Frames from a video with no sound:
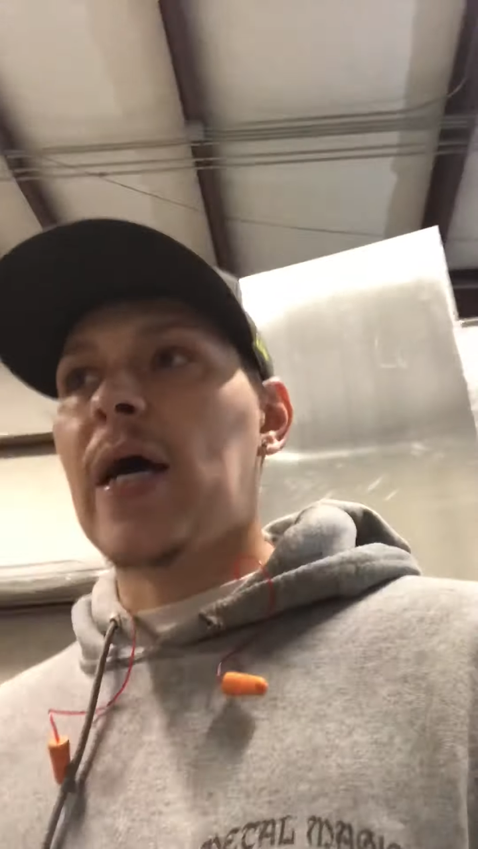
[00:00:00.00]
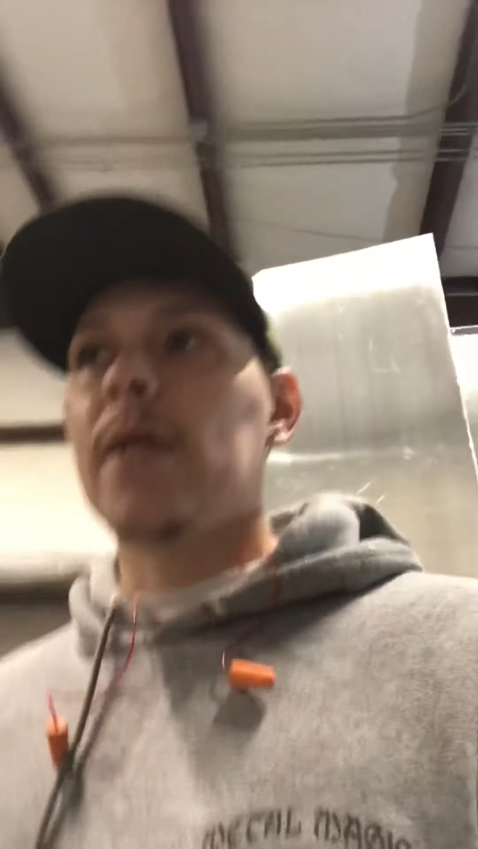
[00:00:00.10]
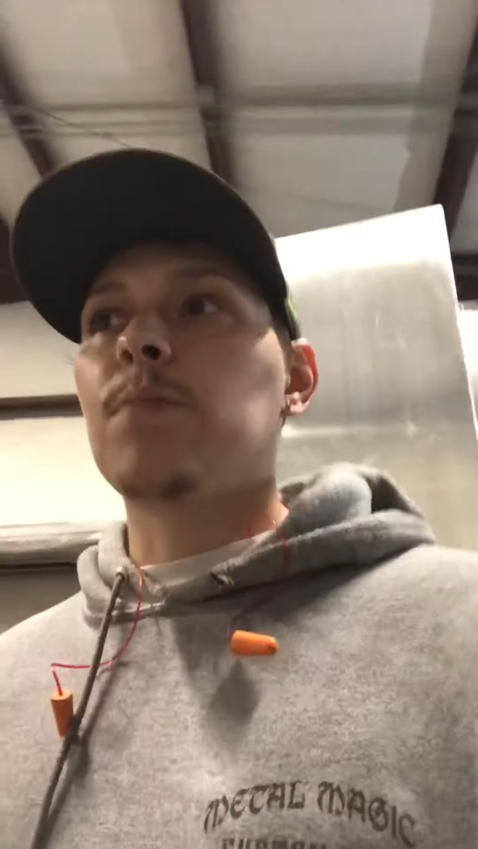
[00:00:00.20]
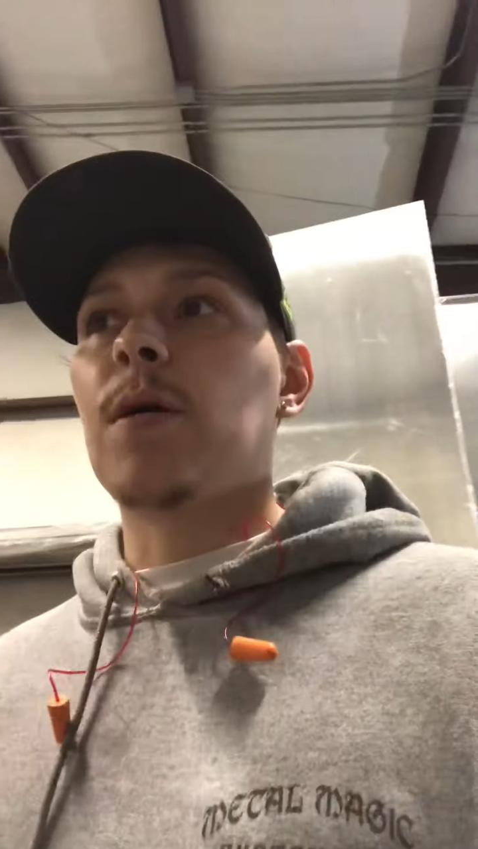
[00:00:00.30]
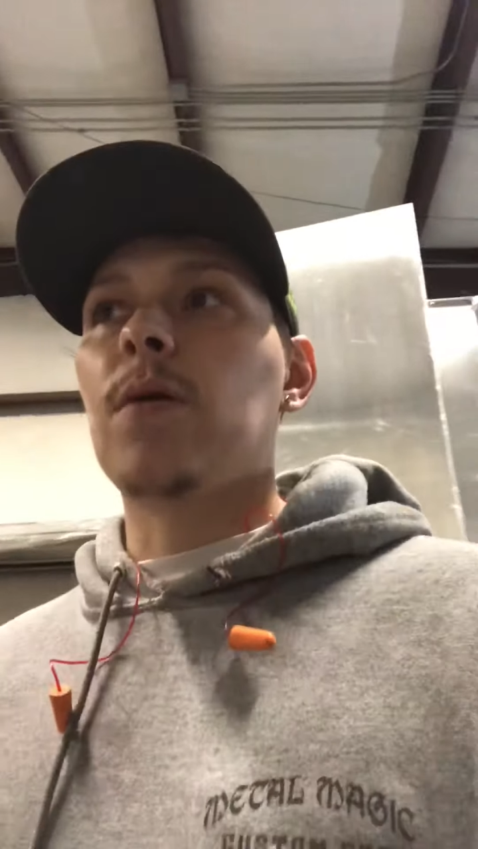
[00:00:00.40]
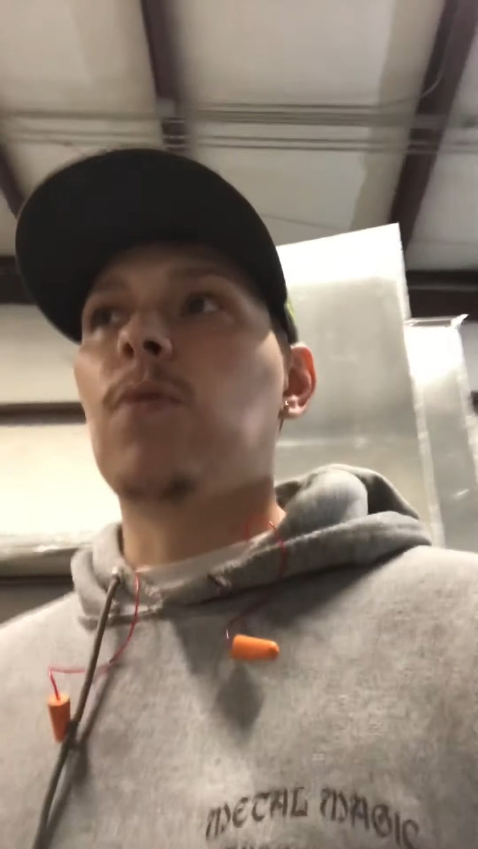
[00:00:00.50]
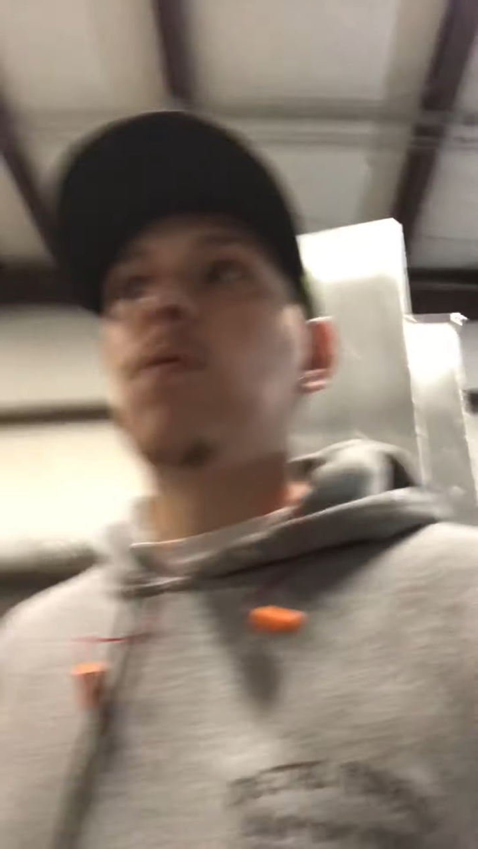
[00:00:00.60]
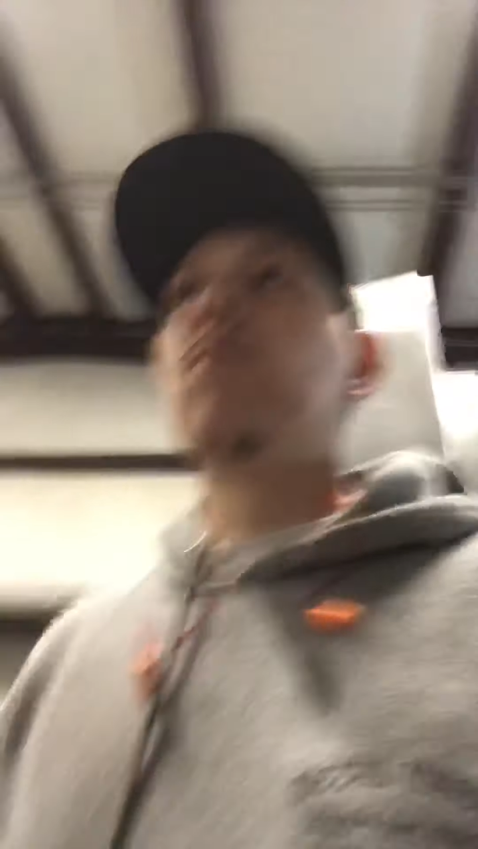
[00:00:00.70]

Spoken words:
is my goal.